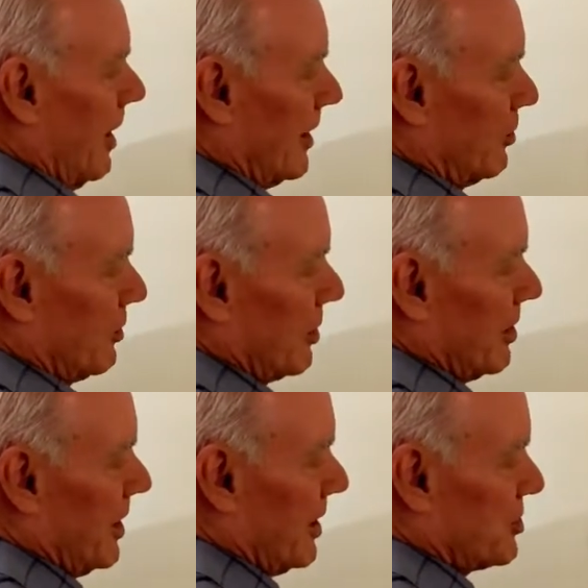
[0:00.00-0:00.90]
I go to the
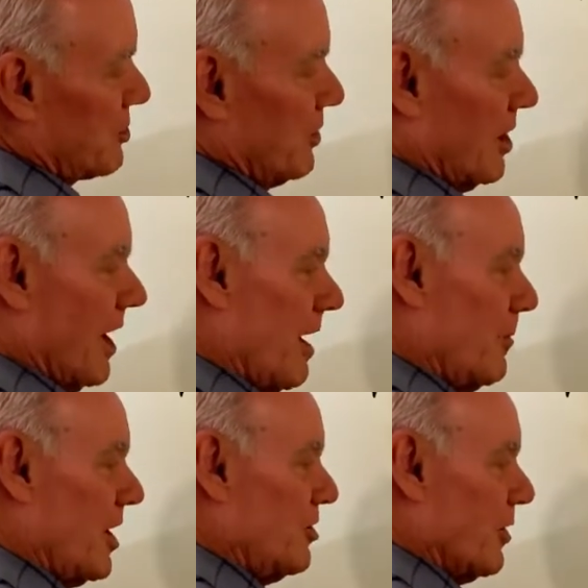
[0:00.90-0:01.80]
next square. How
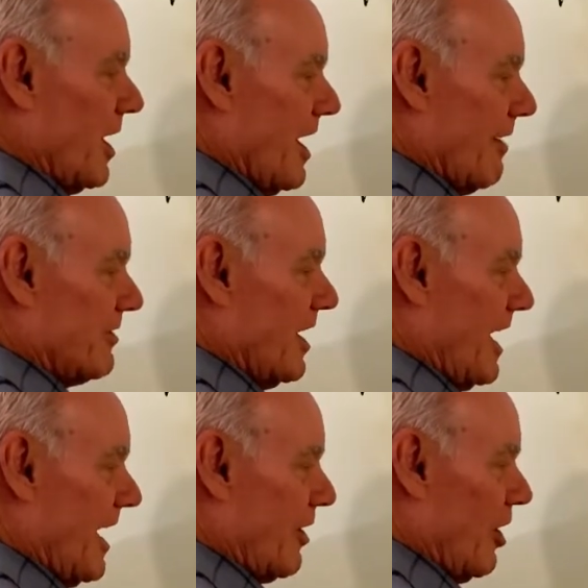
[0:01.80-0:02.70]
many do I have to
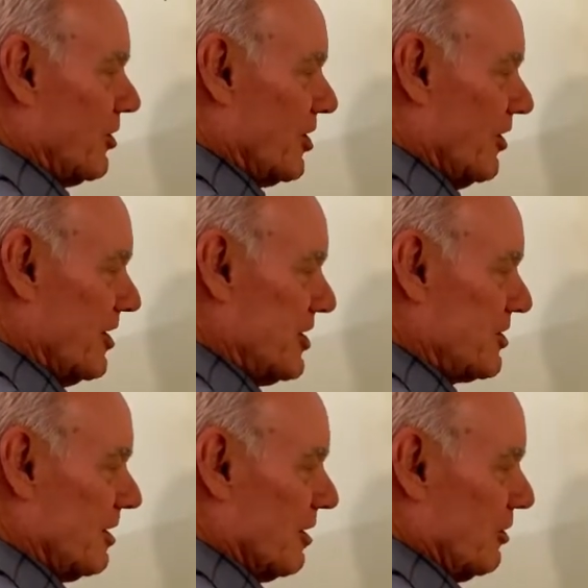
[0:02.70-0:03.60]
add on to
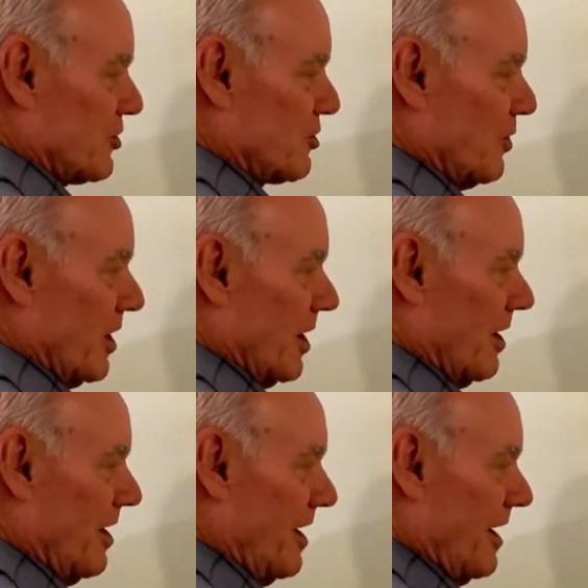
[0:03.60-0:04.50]
this little
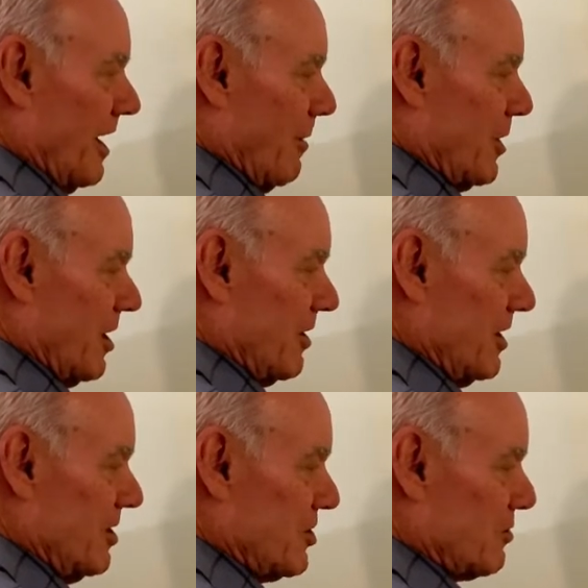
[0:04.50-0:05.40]
square? How many of
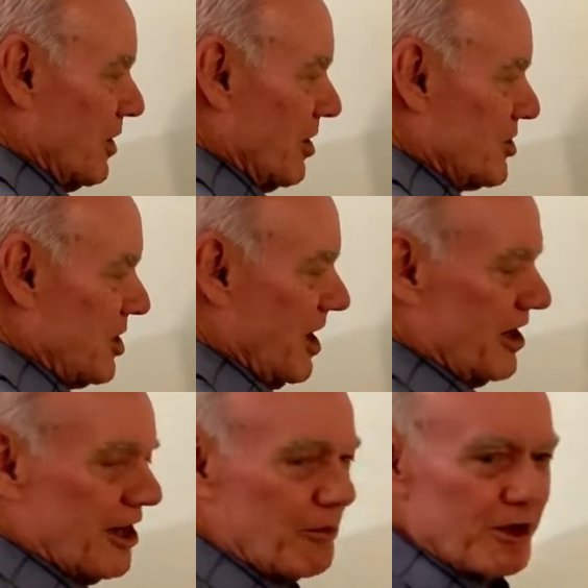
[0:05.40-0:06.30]
these squares to
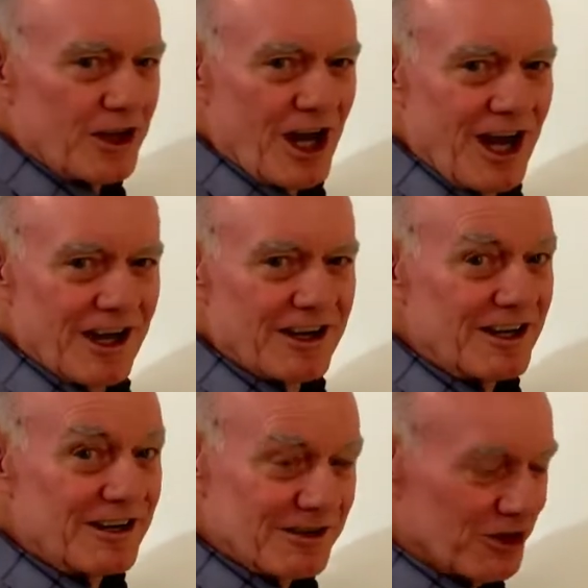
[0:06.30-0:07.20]
end up with nine?
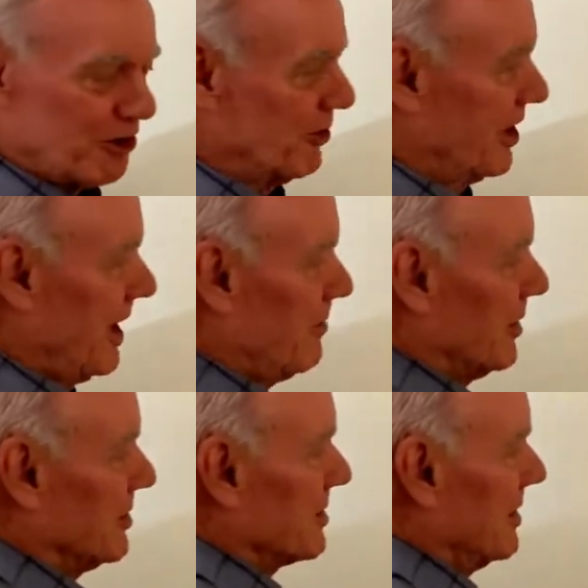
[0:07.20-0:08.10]
Look what
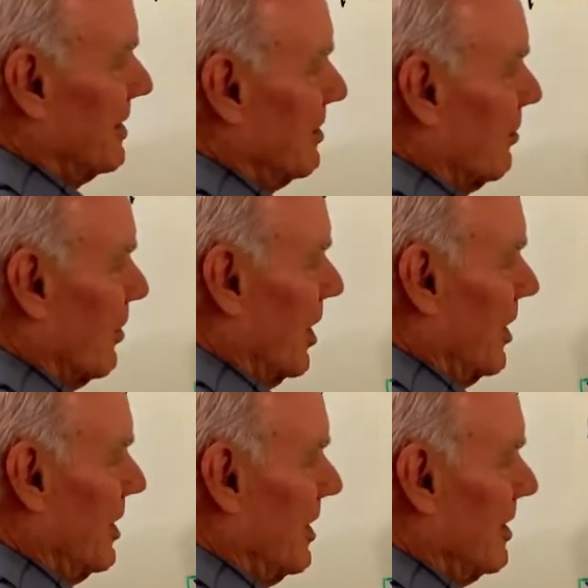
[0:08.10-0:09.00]
happens.
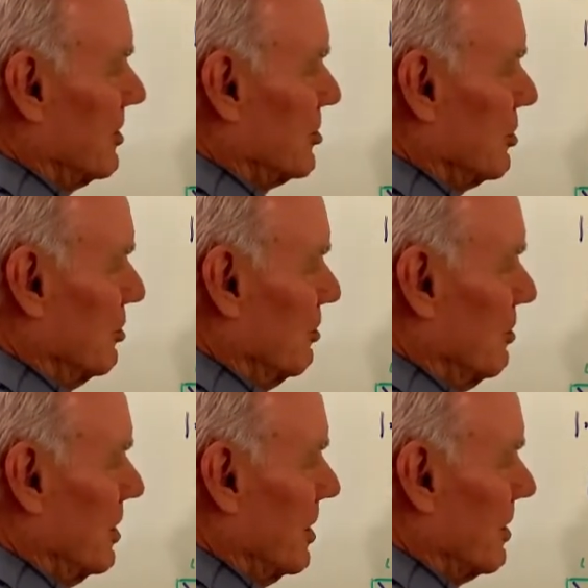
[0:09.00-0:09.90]
One,
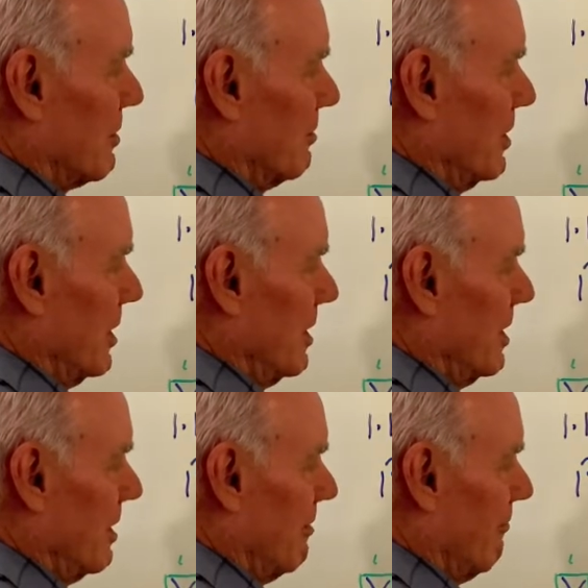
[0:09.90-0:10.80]
two, three,
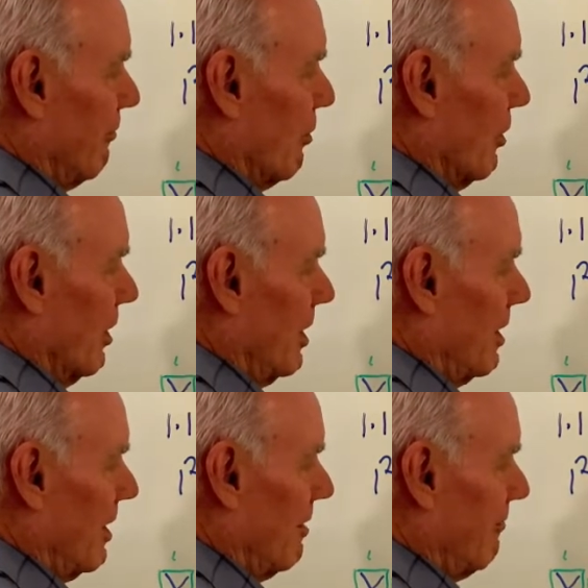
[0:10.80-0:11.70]
four,
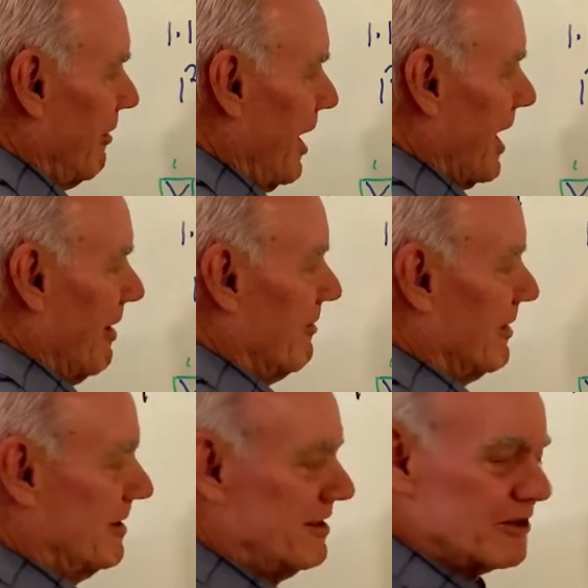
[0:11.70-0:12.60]
five.
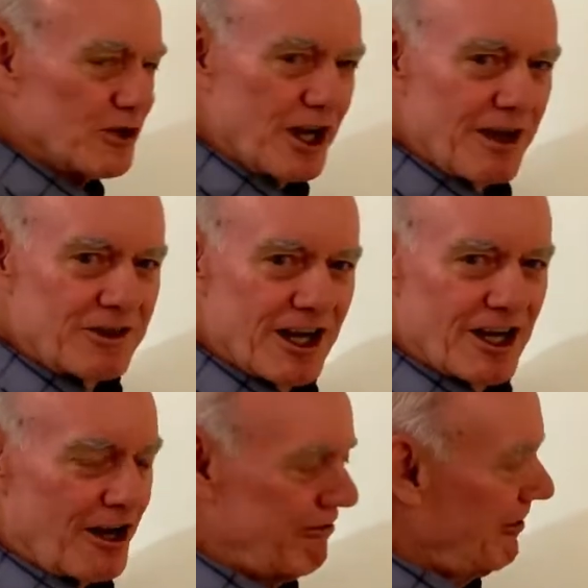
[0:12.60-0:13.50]
So I have to add
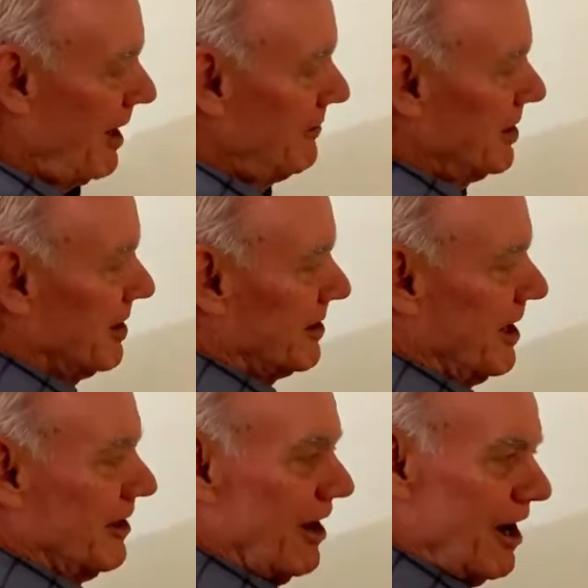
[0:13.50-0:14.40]
on 5 to get
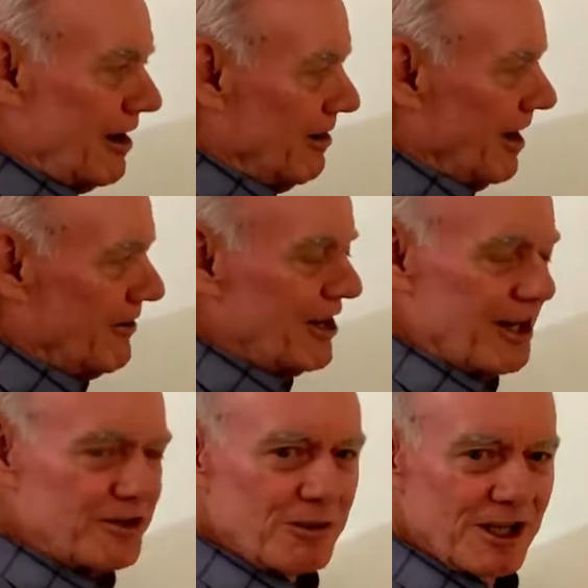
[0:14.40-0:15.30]
that 9. I've
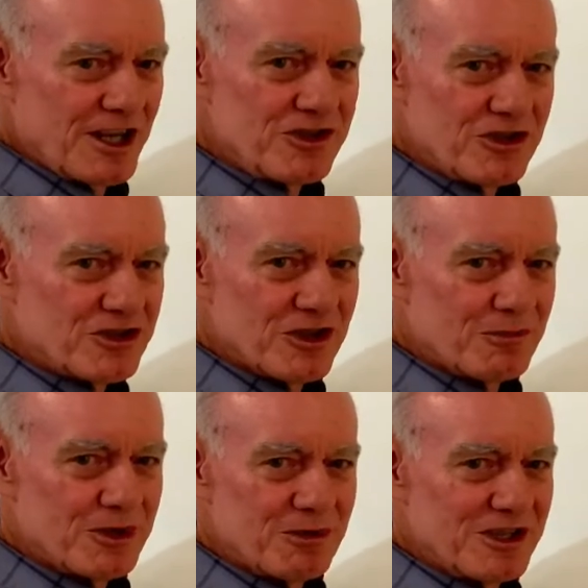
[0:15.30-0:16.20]
got the relationship
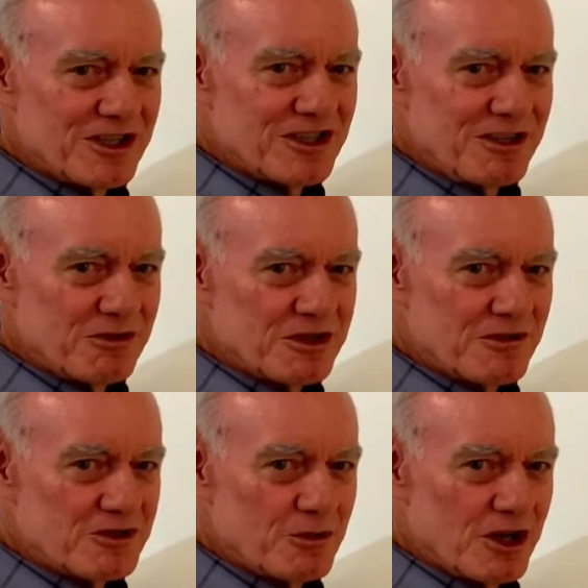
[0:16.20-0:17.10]
between the sequence
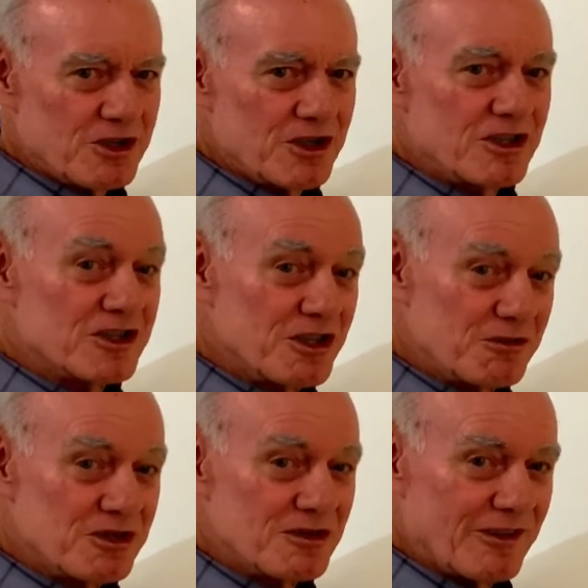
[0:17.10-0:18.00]
of squares and the
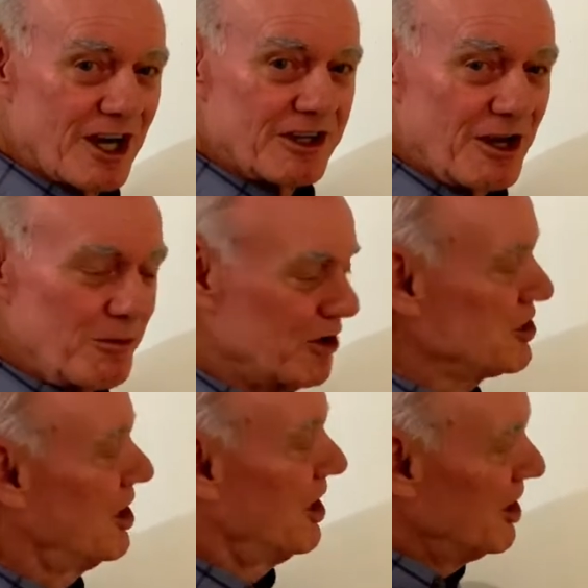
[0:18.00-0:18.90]
sequence of odd
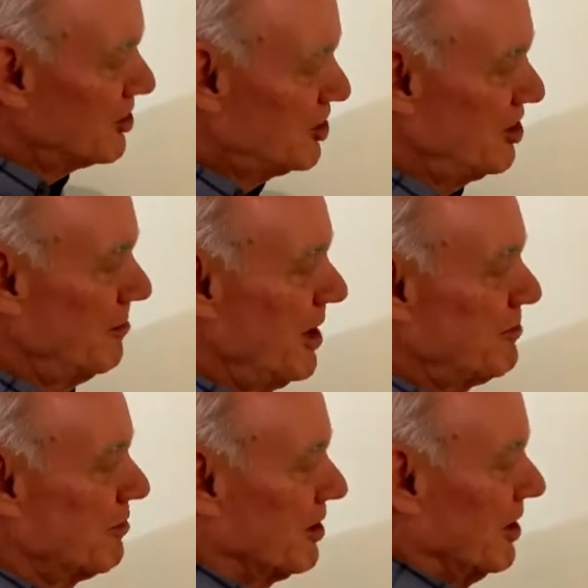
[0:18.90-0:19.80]
numbers
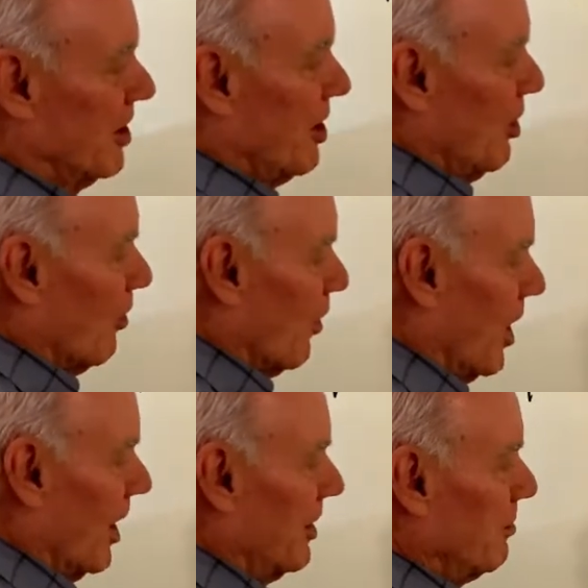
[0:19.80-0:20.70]
geometrically.
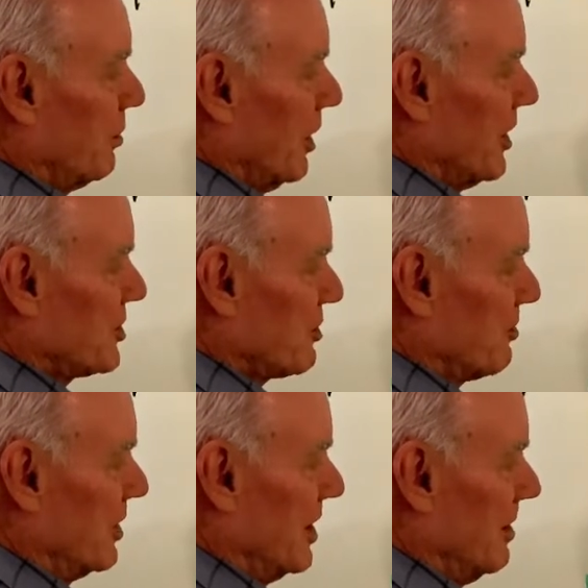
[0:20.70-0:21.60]
1 plus
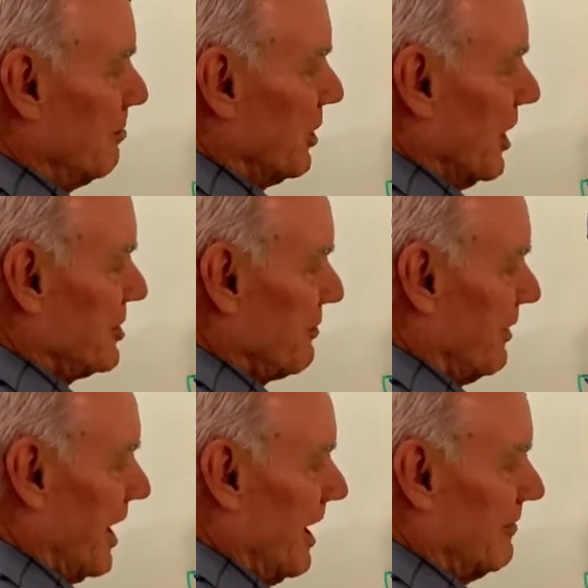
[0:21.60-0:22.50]
3 plus
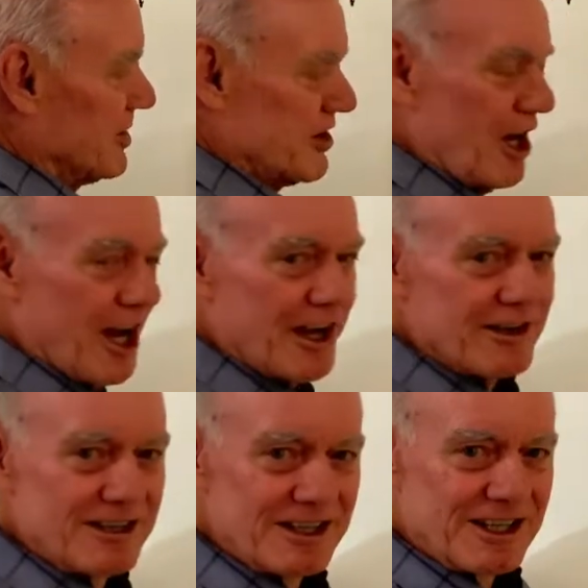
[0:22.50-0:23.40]
5 is 9.
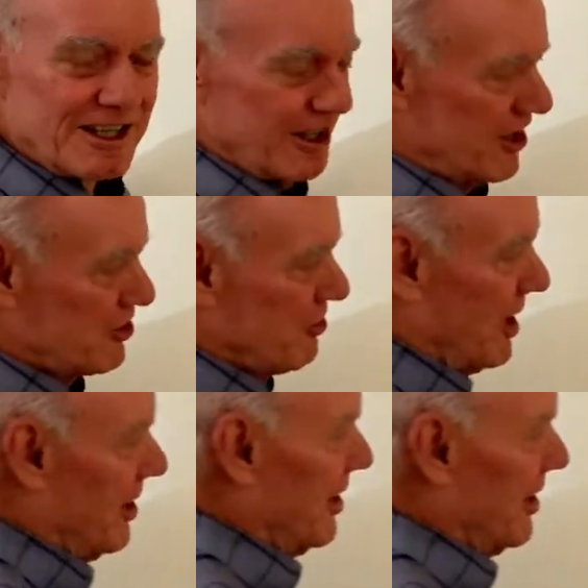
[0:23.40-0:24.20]
Let's try the